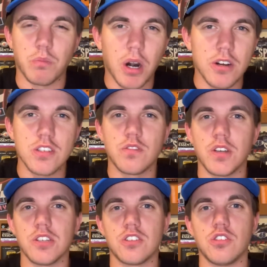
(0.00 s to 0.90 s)

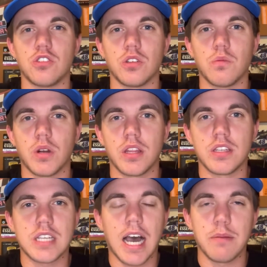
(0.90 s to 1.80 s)
Martinsville is usually one of the
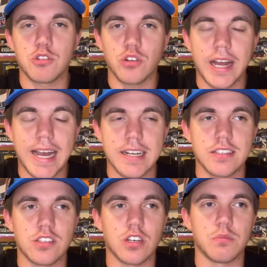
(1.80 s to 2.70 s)
top tracks
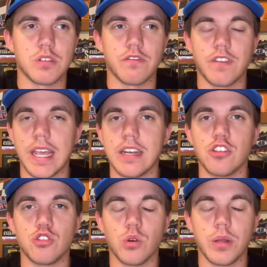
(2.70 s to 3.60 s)
in terms of fan
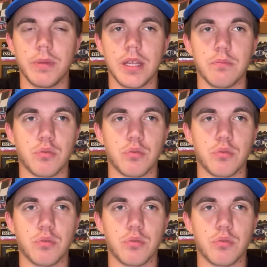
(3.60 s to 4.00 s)
enjoyment.